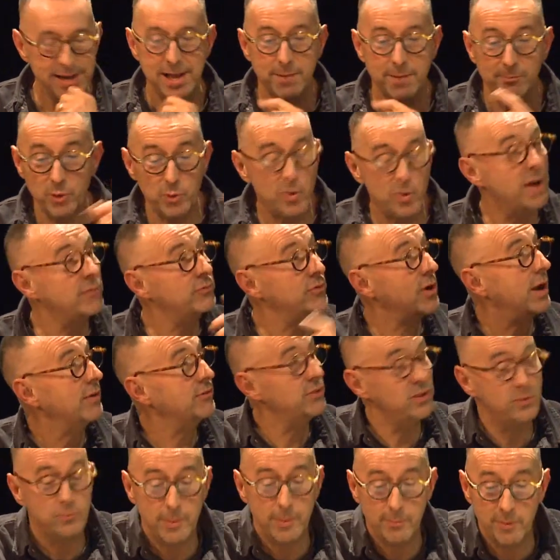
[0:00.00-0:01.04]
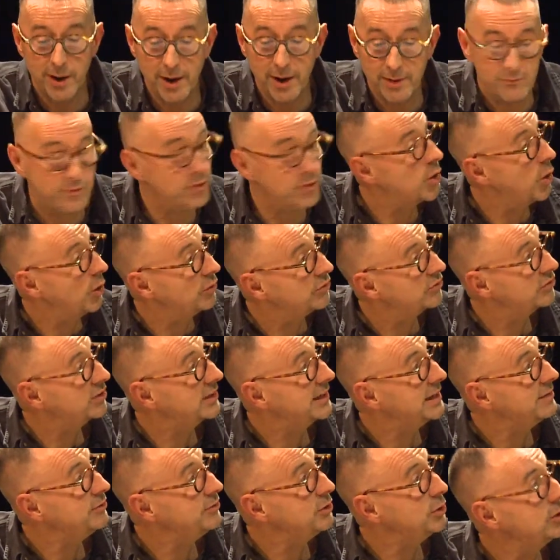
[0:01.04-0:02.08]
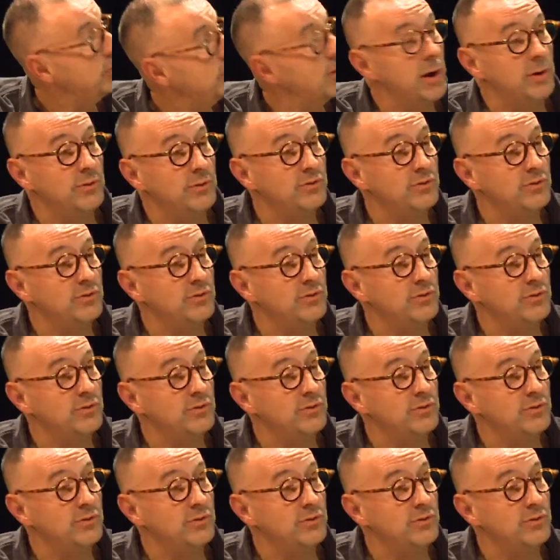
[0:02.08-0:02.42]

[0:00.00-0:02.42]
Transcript: By the way, I did remember I had forgotten to give you your own